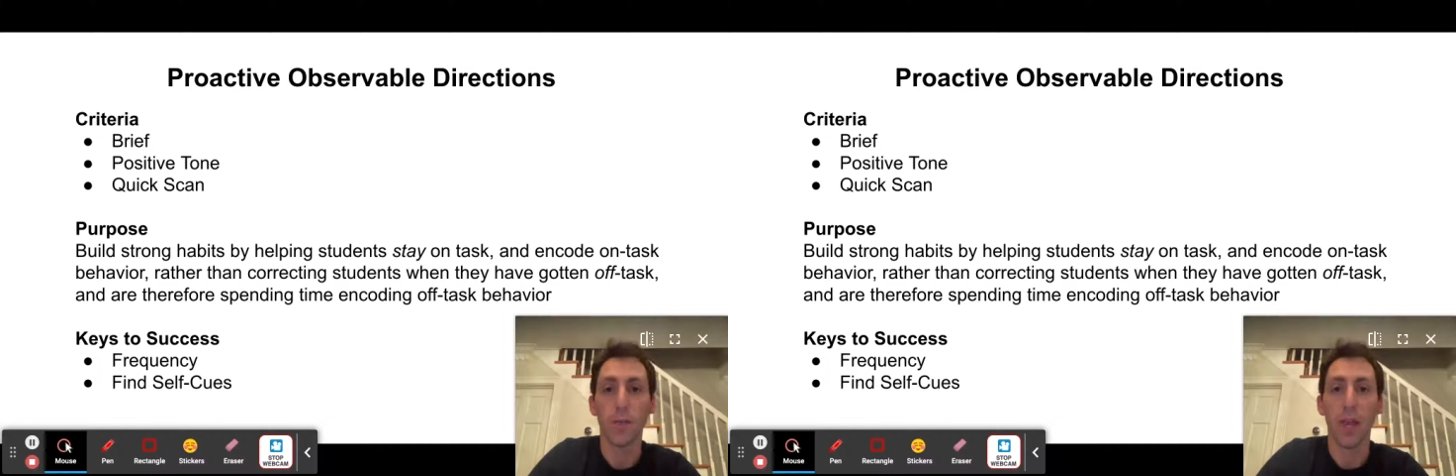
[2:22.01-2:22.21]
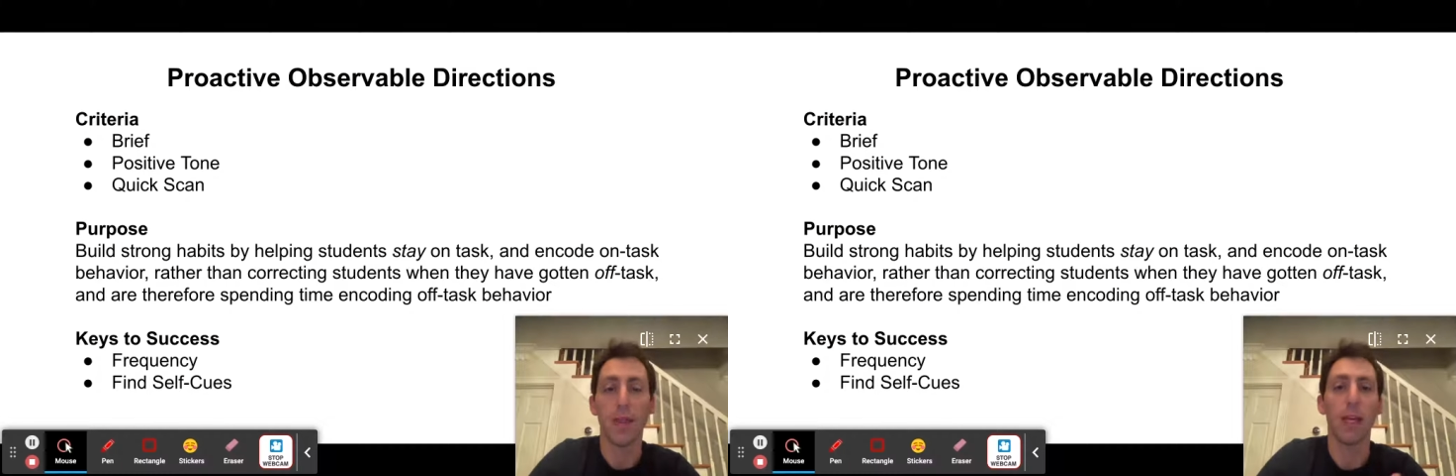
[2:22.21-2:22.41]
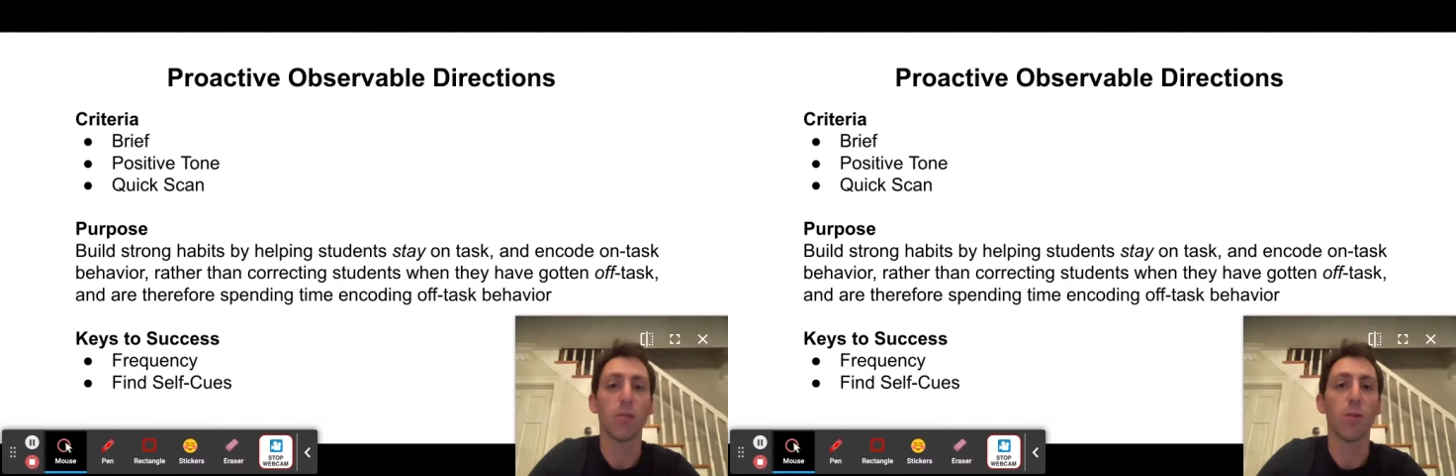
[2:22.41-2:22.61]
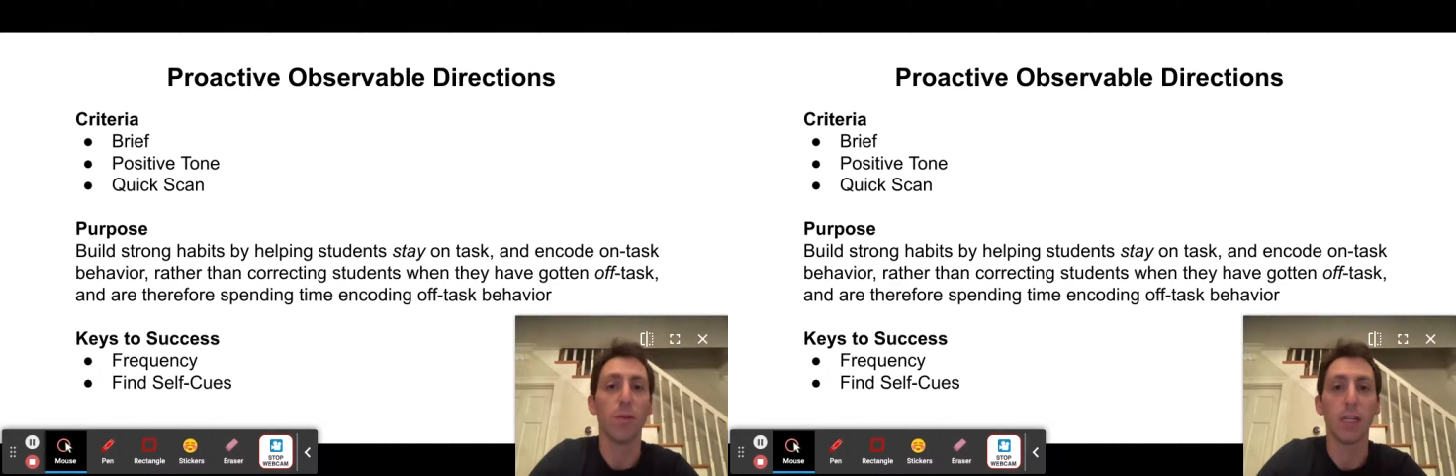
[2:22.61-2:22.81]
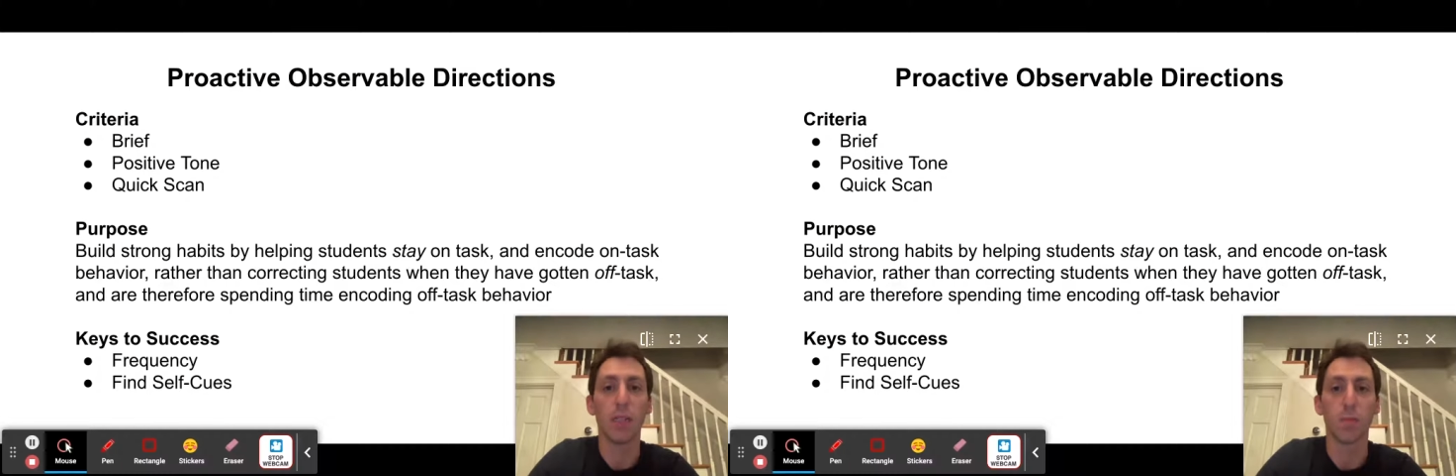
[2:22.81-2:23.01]
And that's what
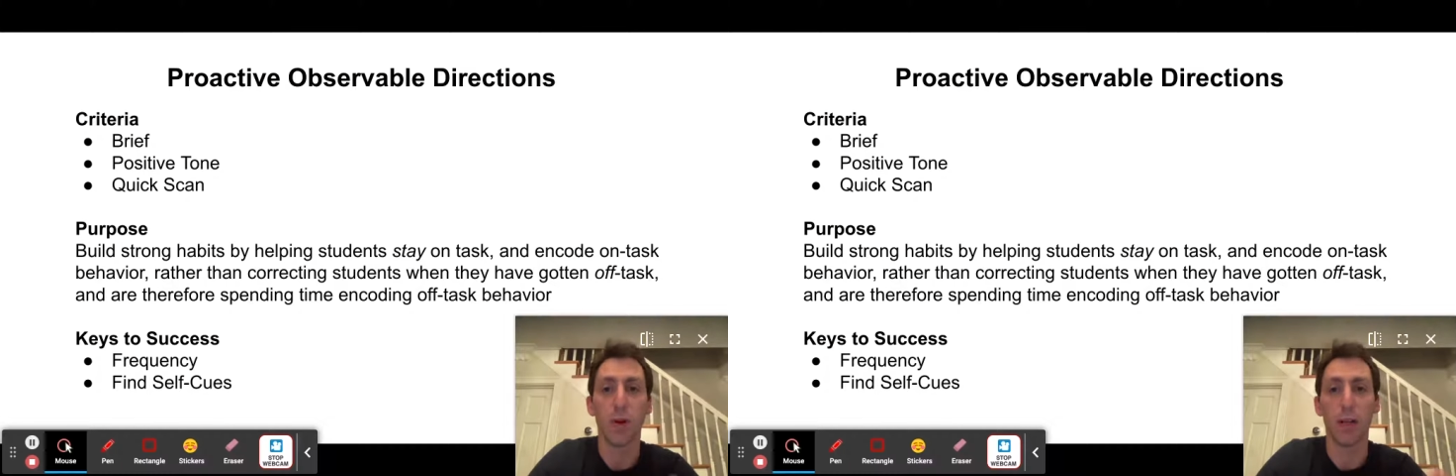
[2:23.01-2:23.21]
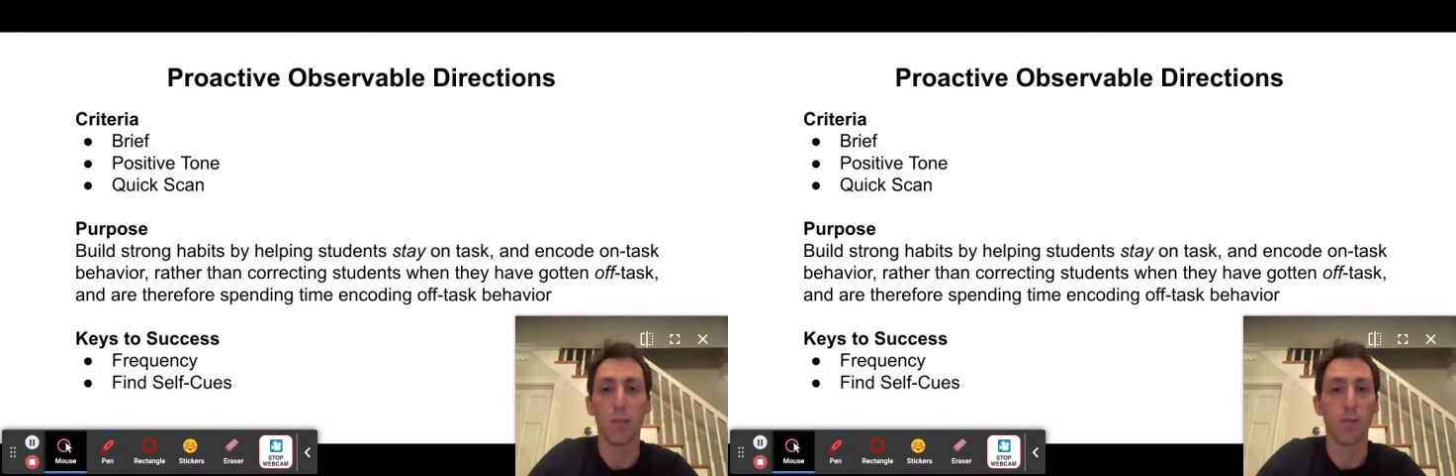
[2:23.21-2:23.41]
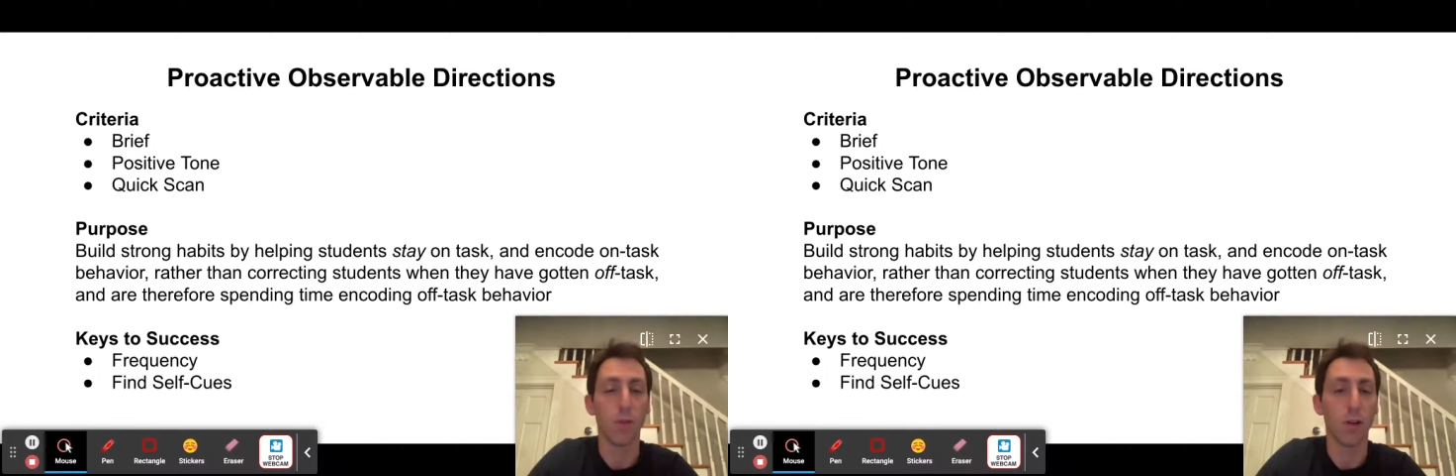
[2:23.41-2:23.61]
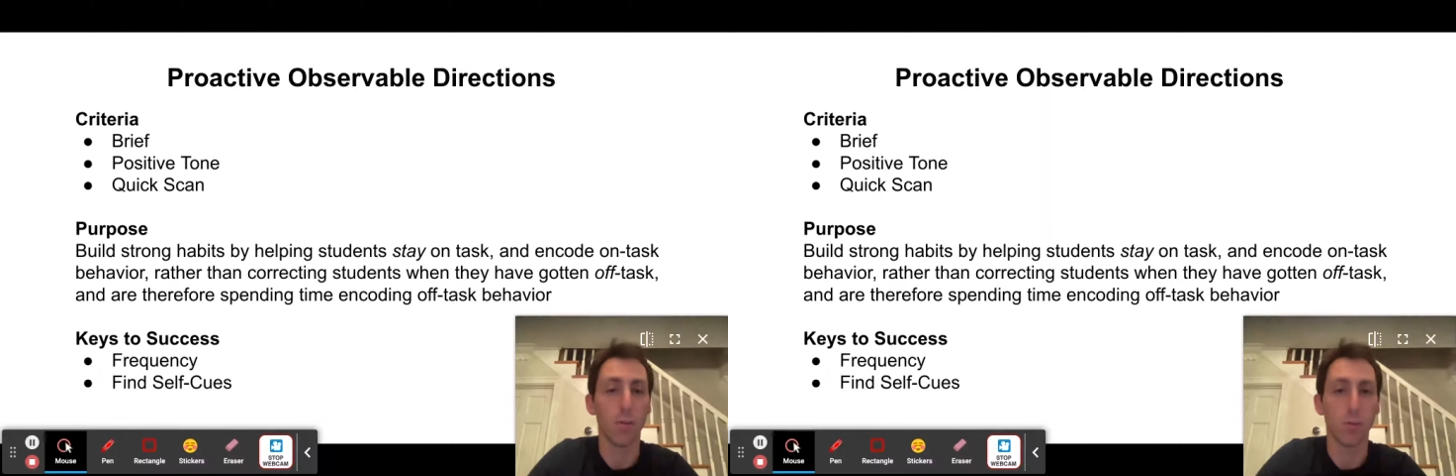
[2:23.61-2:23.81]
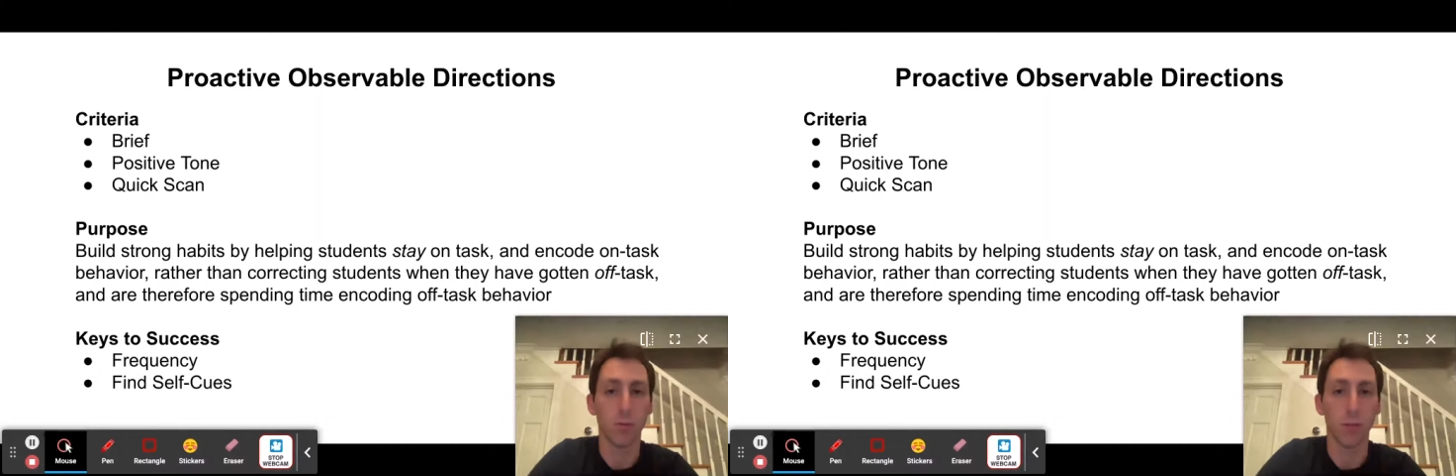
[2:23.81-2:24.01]
makes proactive observable